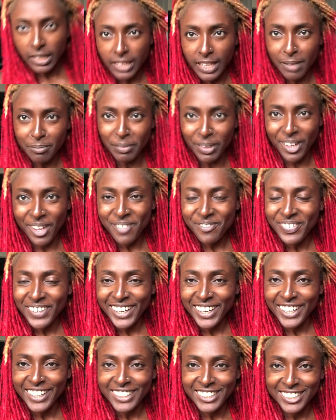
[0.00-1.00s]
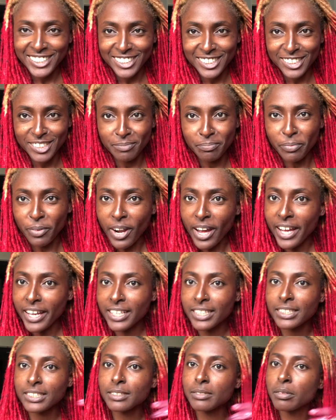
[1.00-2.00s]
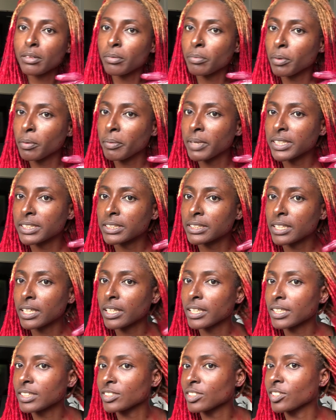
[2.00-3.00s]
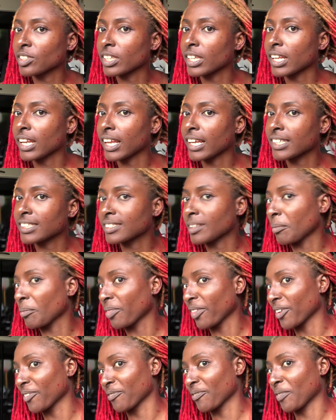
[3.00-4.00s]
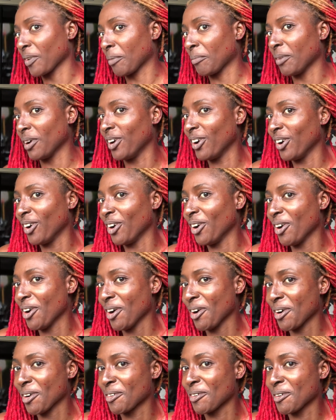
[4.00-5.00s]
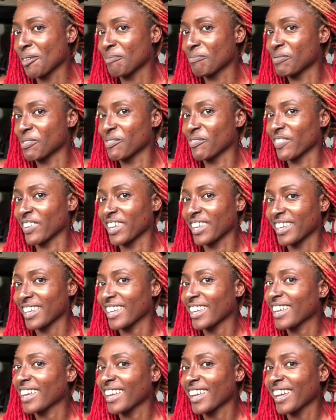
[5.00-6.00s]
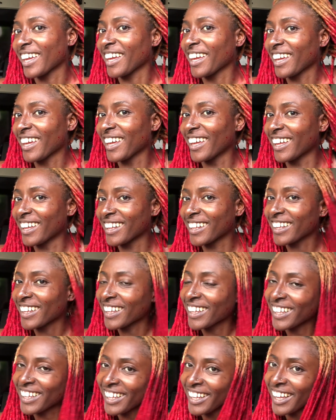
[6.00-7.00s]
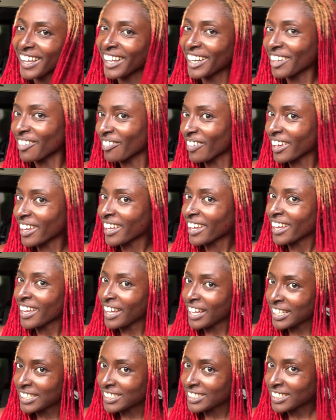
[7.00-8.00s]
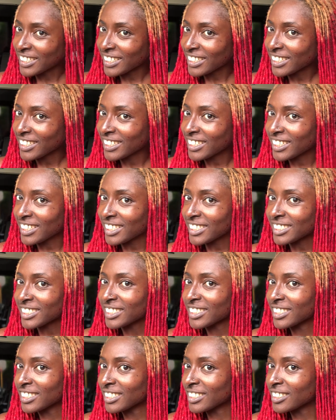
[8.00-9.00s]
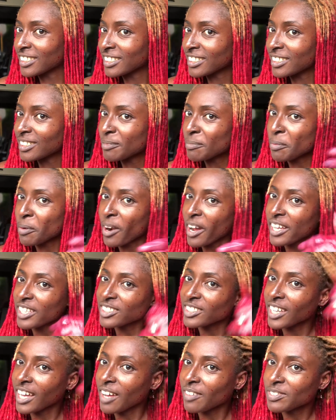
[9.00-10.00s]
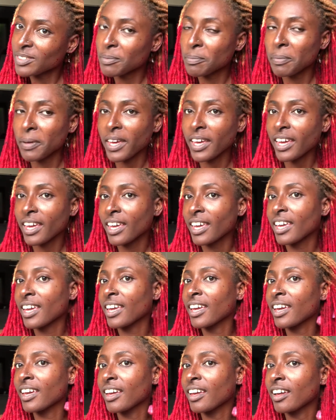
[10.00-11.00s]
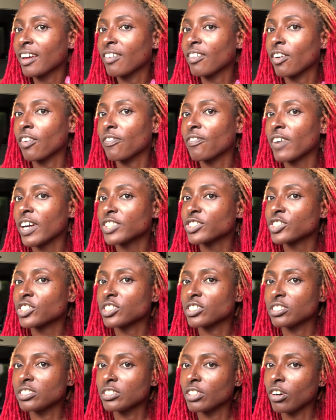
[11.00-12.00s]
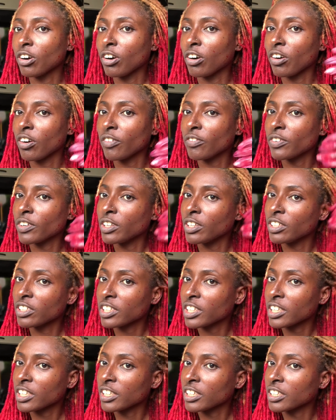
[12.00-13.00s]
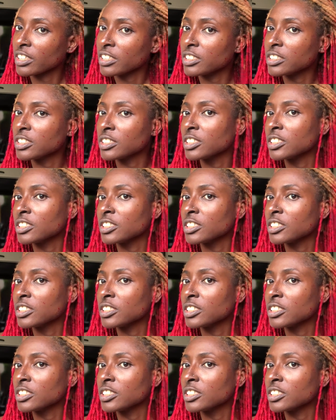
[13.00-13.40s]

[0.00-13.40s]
I'm loving it. It's bright, but my skin is looking like something from a horror movie. Anyway, as the price you have to pay for fashion or for looking good,